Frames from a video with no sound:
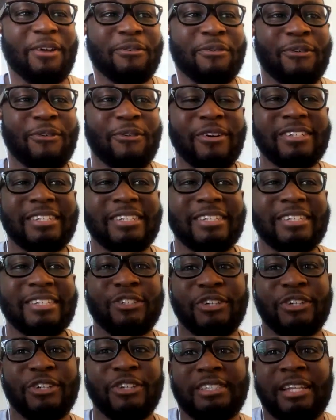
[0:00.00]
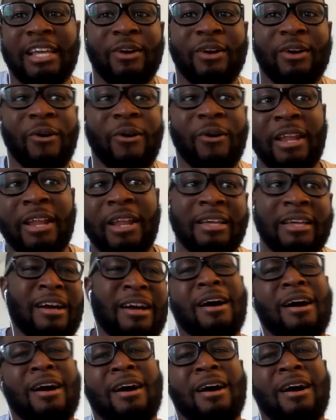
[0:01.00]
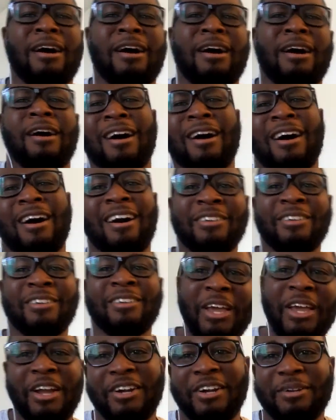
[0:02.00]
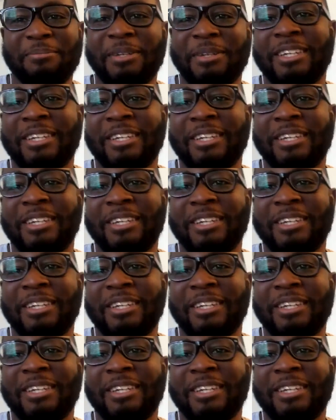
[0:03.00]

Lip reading: Andre is like all like, oh, ha ha ha, you can't hurt me.